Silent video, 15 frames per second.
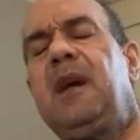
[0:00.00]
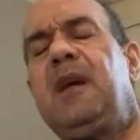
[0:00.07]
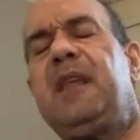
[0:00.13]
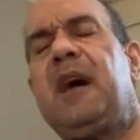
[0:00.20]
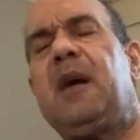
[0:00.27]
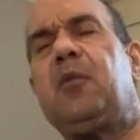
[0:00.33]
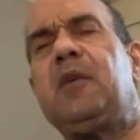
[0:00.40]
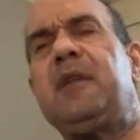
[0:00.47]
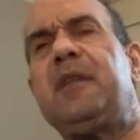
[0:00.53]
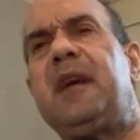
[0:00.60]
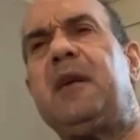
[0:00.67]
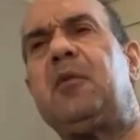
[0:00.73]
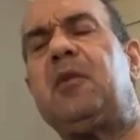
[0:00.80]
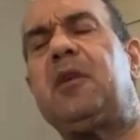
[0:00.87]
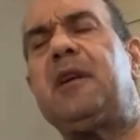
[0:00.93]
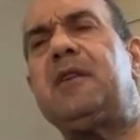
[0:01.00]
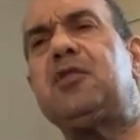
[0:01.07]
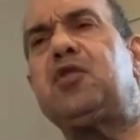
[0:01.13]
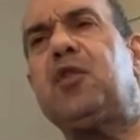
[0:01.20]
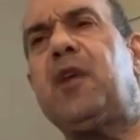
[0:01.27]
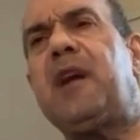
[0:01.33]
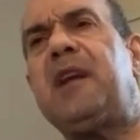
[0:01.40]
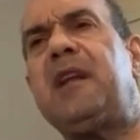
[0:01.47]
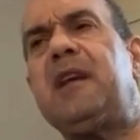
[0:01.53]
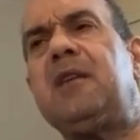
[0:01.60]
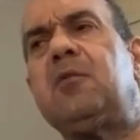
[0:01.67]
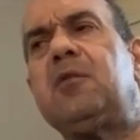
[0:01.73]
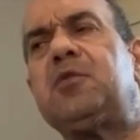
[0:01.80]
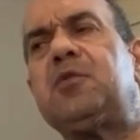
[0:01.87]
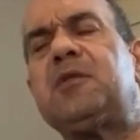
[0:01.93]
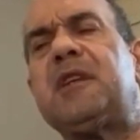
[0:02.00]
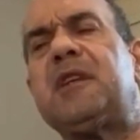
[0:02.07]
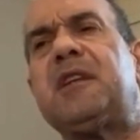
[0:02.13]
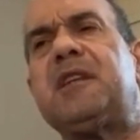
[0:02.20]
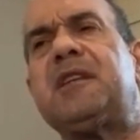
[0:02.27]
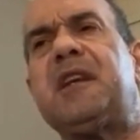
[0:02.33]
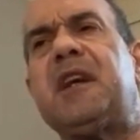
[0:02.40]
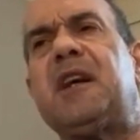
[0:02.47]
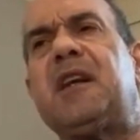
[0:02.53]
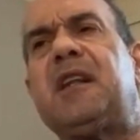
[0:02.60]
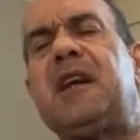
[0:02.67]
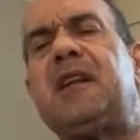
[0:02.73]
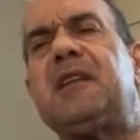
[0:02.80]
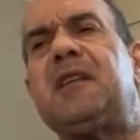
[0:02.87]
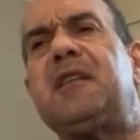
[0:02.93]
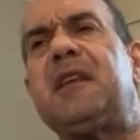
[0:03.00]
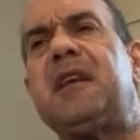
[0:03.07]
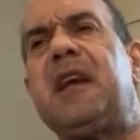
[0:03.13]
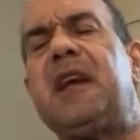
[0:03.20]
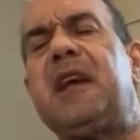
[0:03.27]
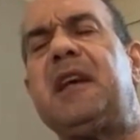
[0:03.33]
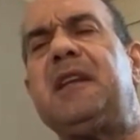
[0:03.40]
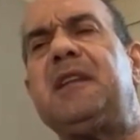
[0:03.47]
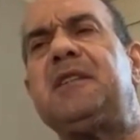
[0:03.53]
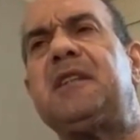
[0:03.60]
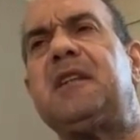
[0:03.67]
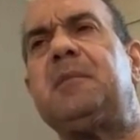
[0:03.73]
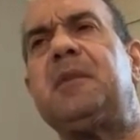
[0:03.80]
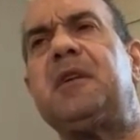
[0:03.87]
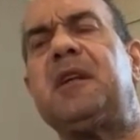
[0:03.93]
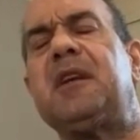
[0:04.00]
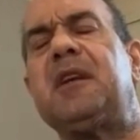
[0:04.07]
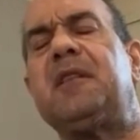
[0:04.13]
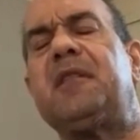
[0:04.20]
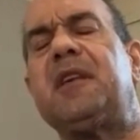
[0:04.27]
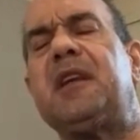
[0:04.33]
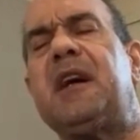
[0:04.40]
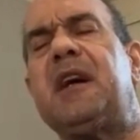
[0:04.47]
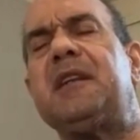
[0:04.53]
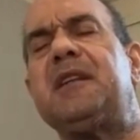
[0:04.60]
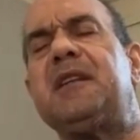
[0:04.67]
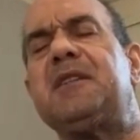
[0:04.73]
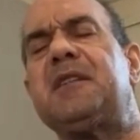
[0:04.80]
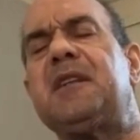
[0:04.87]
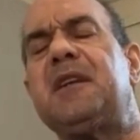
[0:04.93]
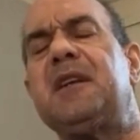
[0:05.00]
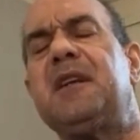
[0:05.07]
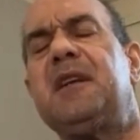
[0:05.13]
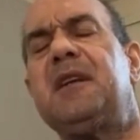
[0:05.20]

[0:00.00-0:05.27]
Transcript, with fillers: that when they were in training, which was like the tail end of the eighties and the beginning of the nineties,